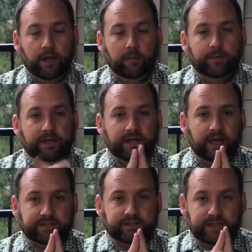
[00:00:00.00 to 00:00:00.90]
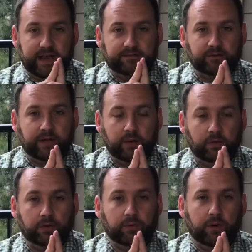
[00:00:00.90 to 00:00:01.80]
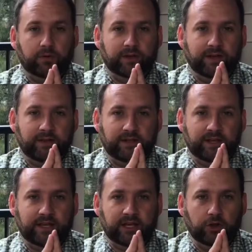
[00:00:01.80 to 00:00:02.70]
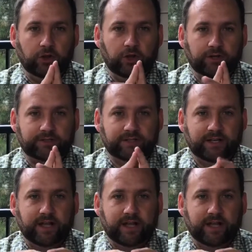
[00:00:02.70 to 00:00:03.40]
But yet, after they were thrown in, the king looked,